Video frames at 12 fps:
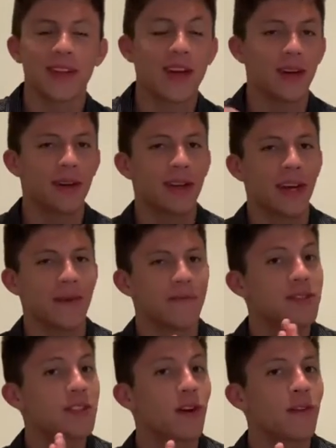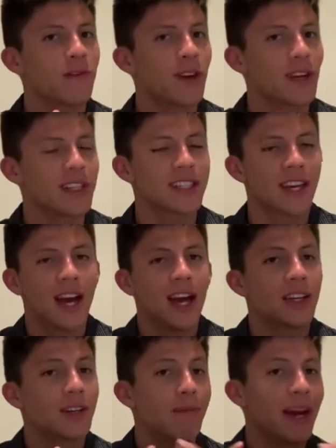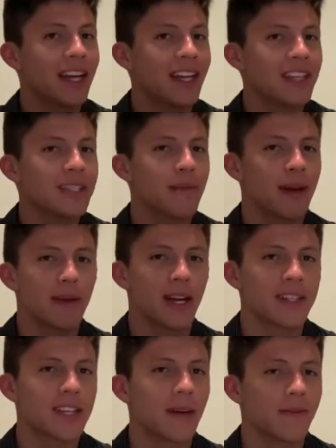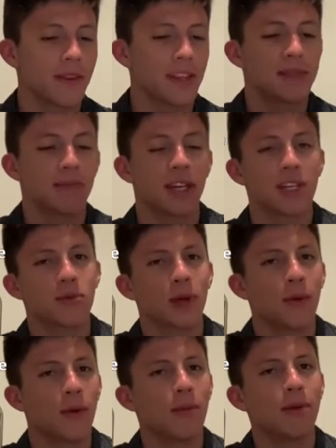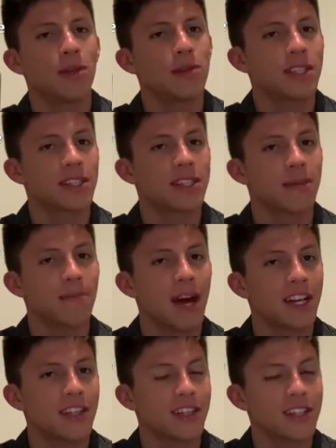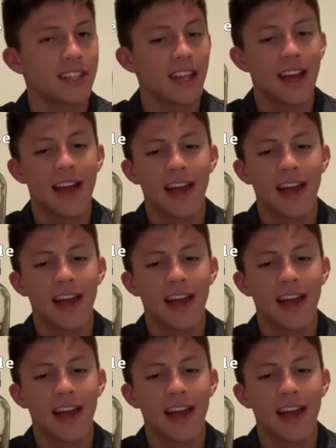Okay, so first, you might need some parents' help for this because we will be using some matches,